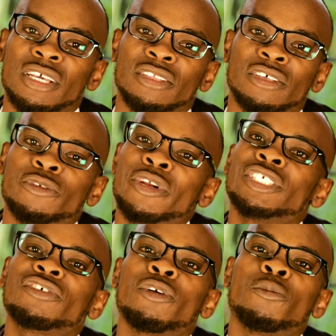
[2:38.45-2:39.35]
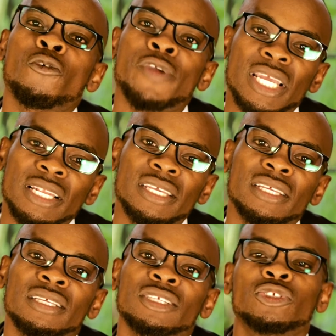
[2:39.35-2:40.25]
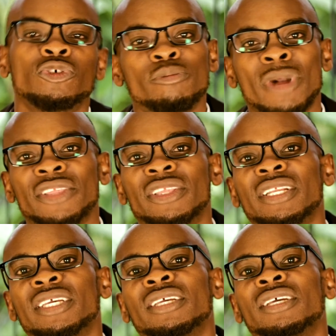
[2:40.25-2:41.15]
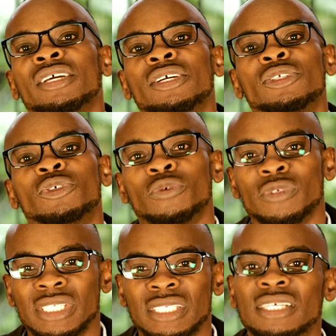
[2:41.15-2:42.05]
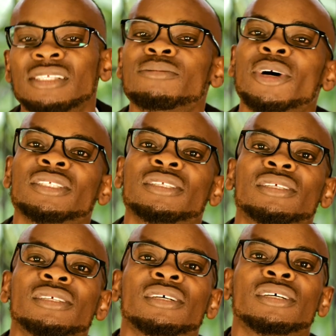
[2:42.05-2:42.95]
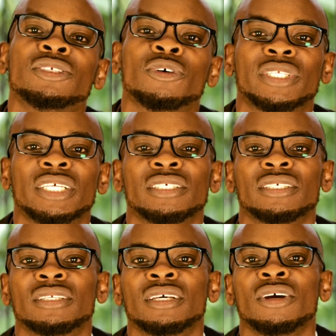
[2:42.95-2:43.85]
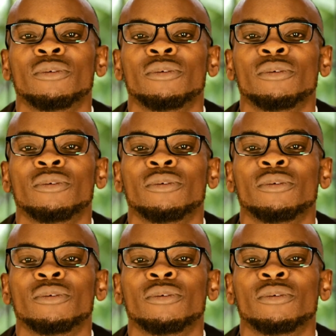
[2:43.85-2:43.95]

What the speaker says: They will range from weekly to monthly to 6 months dosages.